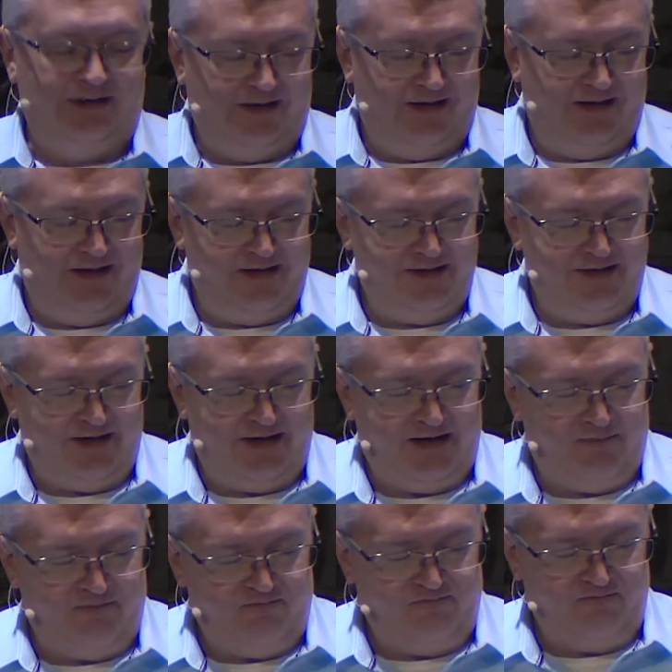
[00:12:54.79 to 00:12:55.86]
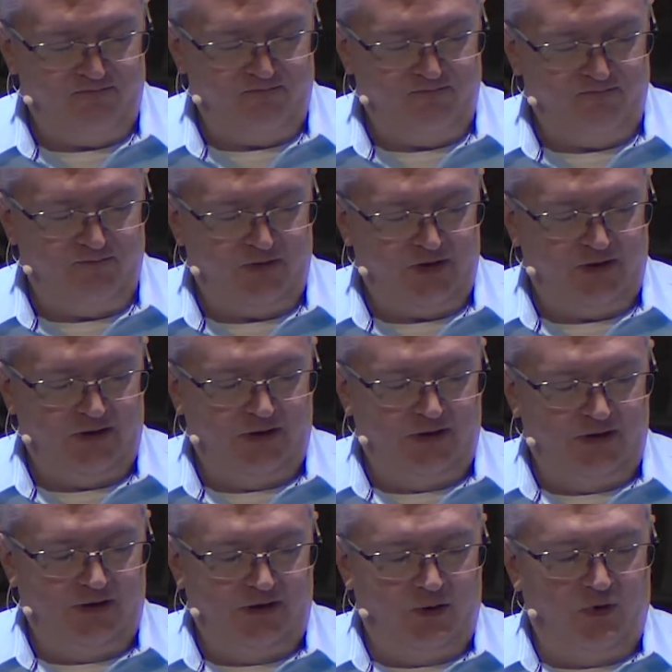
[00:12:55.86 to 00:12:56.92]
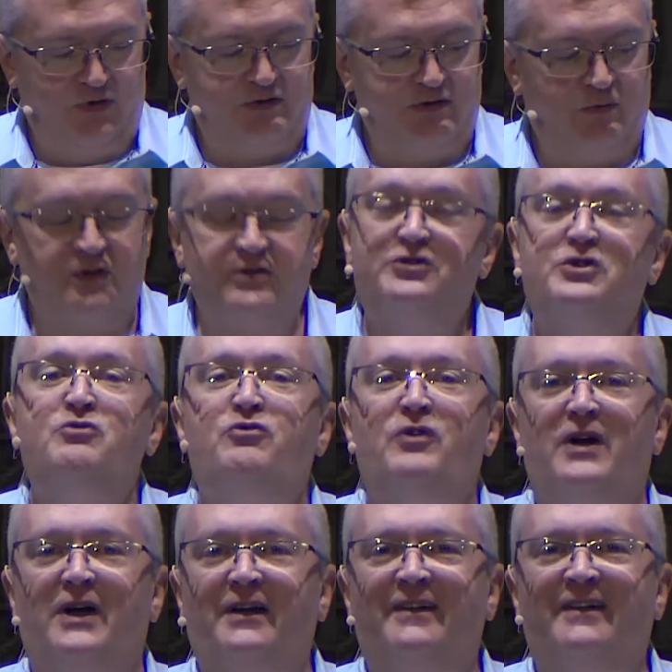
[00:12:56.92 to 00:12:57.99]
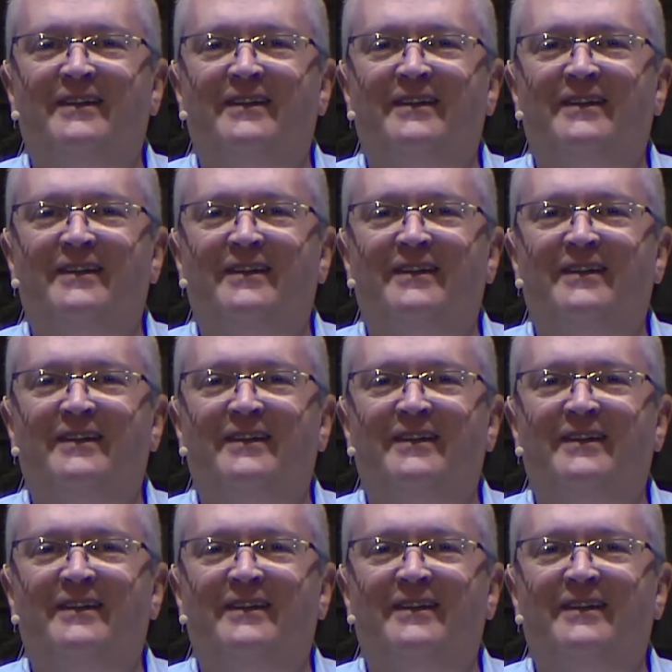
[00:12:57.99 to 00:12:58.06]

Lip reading: And it wasn't too fun.